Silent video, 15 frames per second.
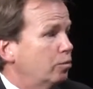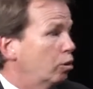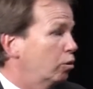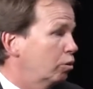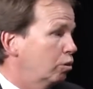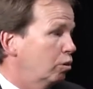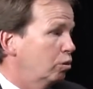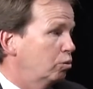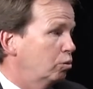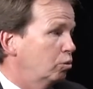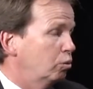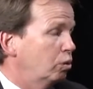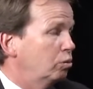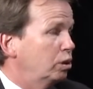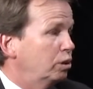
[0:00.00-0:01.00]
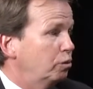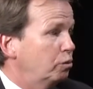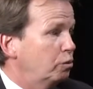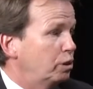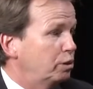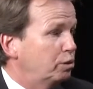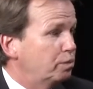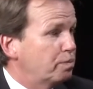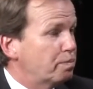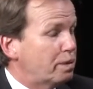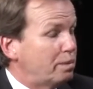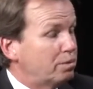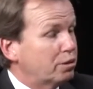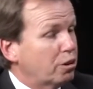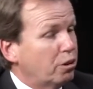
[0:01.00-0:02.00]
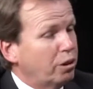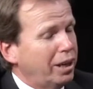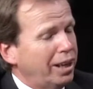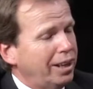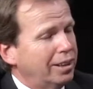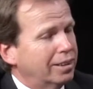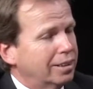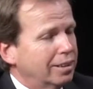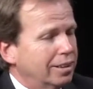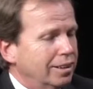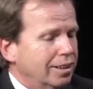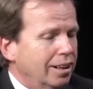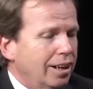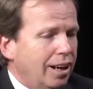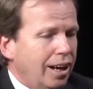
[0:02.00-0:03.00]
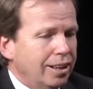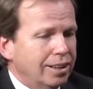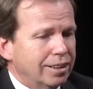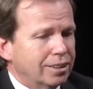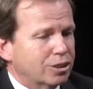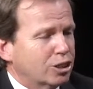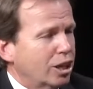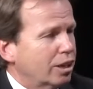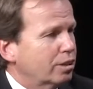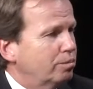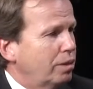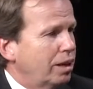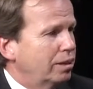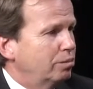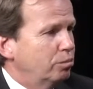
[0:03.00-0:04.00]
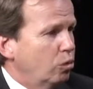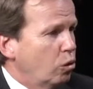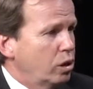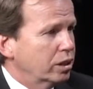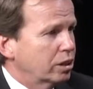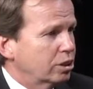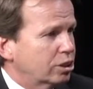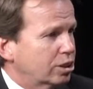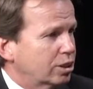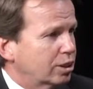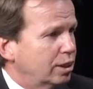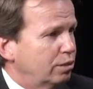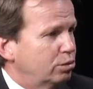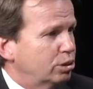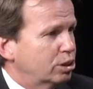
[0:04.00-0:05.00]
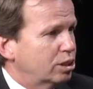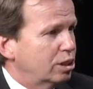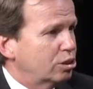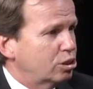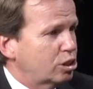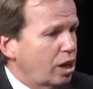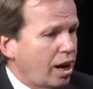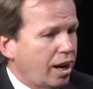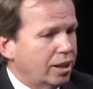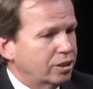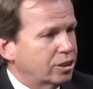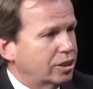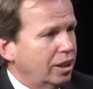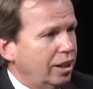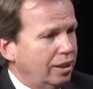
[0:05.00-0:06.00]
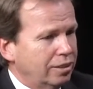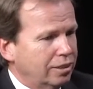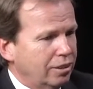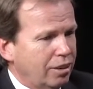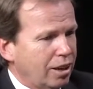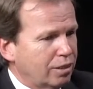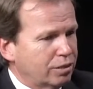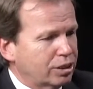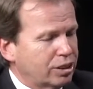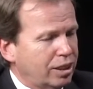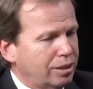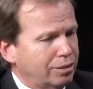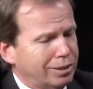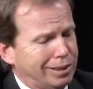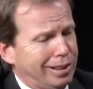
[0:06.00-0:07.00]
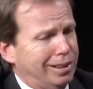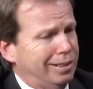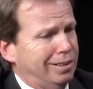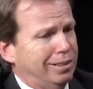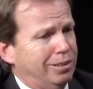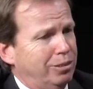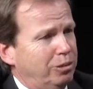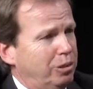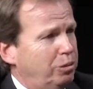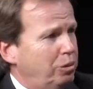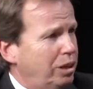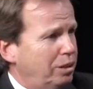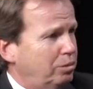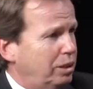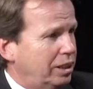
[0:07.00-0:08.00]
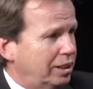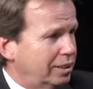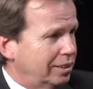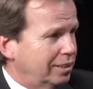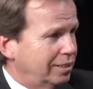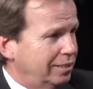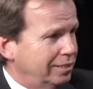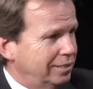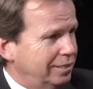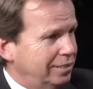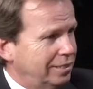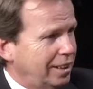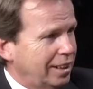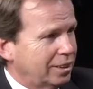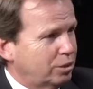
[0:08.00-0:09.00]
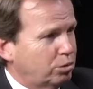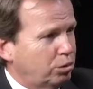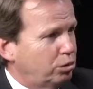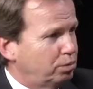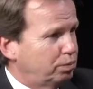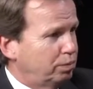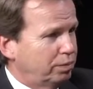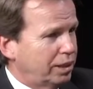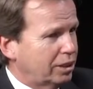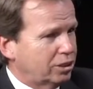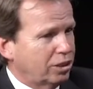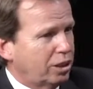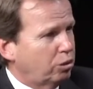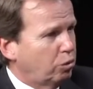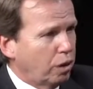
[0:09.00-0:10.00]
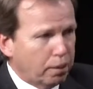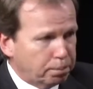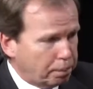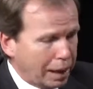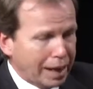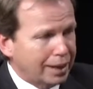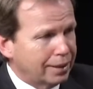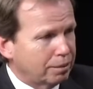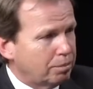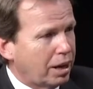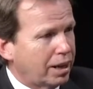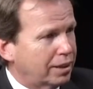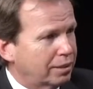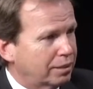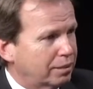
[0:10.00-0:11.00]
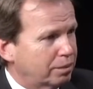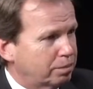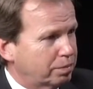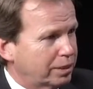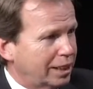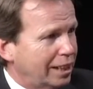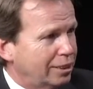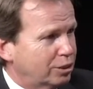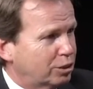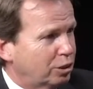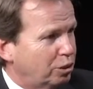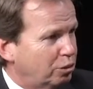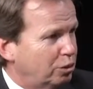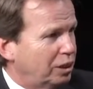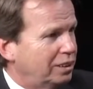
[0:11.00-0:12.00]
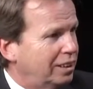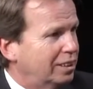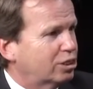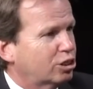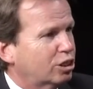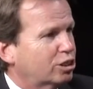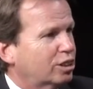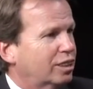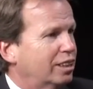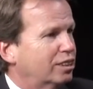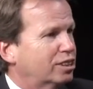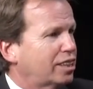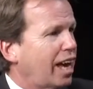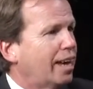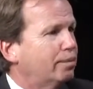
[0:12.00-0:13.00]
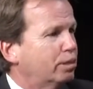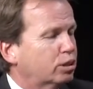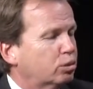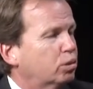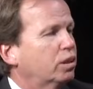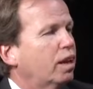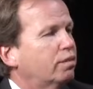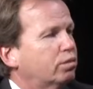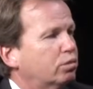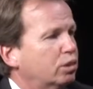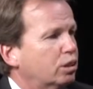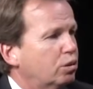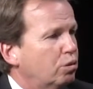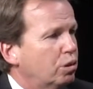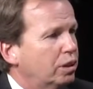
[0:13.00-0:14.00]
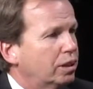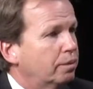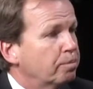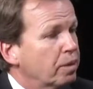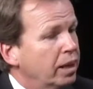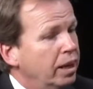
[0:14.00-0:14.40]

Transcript: Or when people go, hey, I got to check my mortgage to see if it was discharged, and all of a sudden it was like, well, wait a minute, that group, that's not who I'm paying my thing to, and it's just the assignments were never recorded.